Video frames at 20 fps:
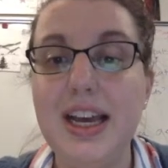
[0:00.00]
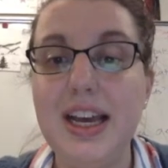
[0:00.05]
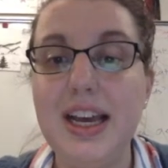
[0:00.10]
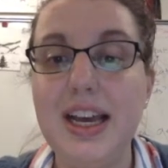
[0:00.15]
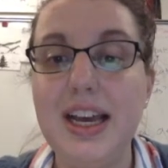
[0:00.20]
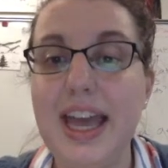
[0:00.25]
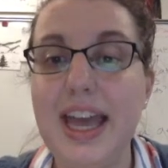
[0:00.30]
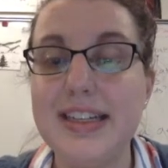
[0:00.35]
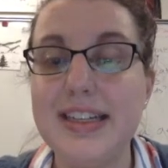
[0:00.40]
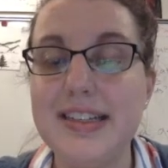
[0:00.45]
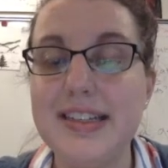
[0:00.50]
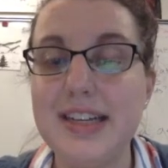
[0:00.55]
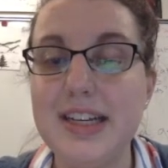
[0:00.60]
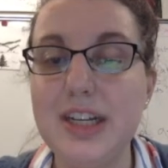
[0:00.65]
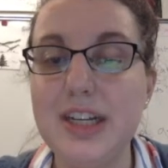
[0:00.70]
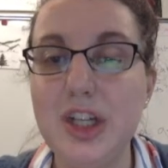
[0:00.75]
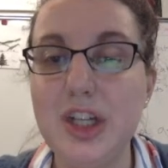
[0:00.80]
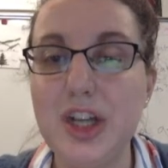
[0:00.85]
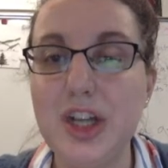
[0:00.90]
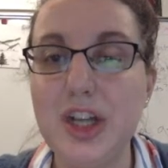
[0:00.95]
It doesn't
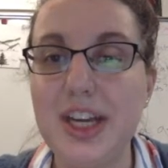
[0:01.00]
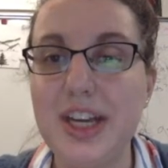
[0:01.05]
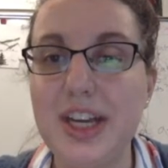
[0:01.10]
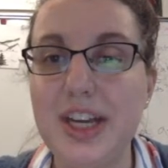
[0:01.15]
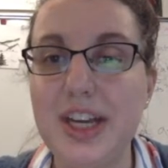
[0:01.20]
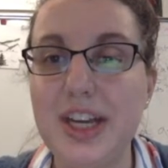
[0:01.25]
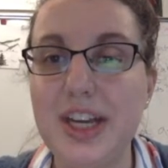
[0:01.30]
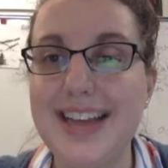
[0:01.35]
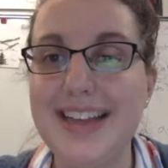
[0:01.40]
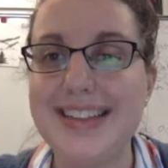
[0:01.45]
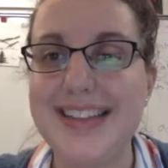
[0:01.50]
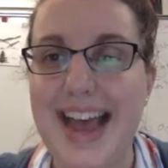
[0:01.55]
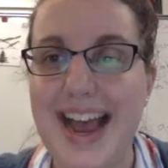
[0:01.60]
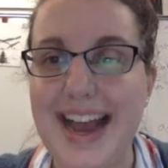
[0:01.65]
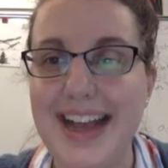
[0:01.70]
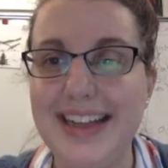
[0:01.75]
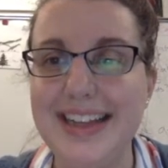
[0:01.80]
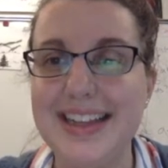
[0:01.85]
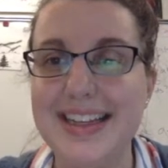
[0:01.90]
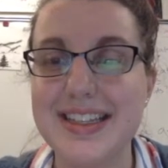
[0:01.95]
look
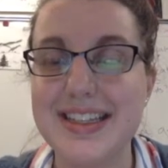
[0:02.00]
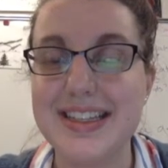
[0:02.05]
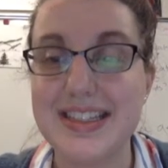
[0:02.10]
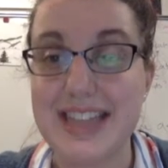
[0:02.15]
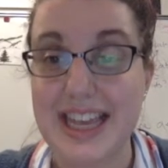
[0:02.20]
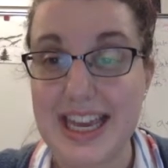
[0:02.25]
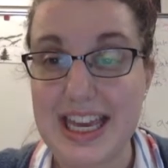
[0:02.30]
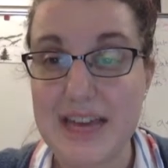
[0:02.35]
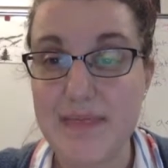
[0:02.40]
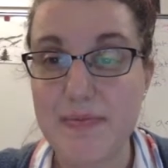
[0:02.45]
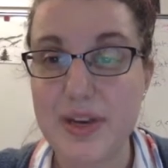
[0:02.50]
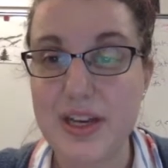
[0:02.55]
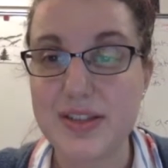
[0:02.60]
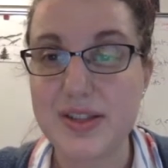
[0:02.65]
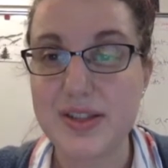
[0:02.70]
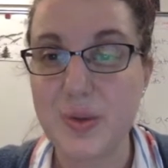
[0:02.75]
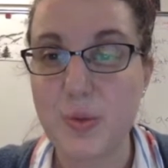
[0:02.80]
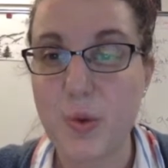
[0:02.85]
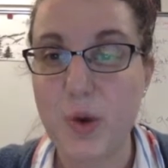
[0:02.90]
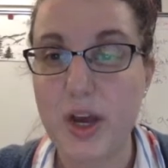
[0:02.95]
exactly the same as
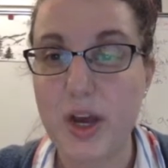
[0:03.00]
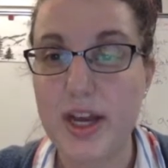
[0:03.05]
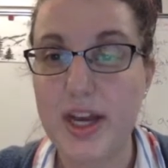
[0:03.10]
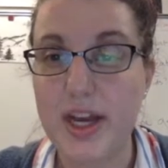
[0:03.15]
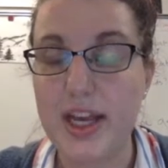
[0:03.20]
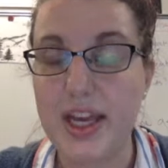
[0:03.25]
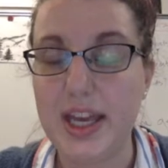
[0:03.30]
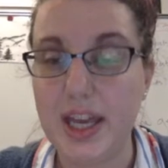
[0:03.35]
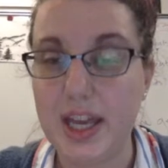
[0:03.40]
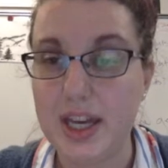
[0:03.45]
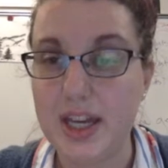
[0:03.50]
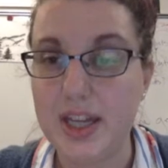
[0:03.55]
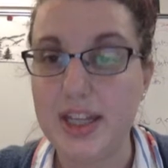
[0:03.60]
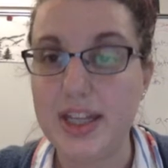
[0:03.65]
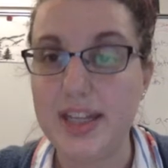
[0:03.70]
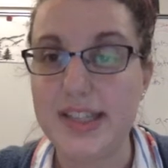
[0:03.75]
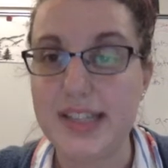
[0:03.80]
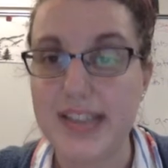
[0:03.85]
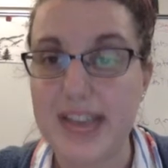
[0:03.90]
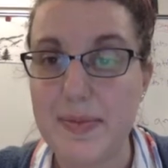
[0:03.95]
the one in the
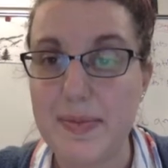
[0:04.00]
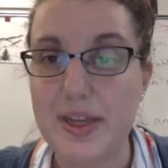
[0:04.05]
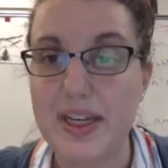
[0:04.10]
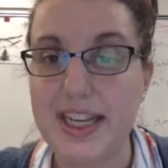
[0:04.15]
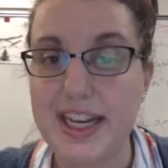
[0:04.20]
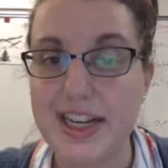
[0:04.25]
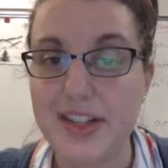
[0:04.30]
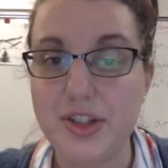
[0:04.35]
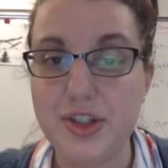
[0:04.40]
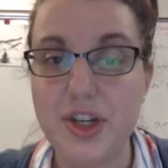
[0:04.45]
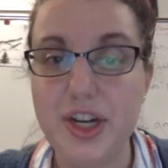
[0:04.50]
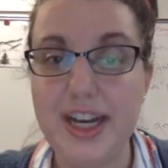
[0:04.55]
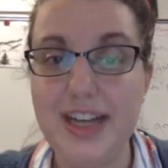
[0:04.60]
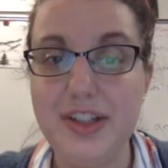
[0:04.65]
assignment yesterday,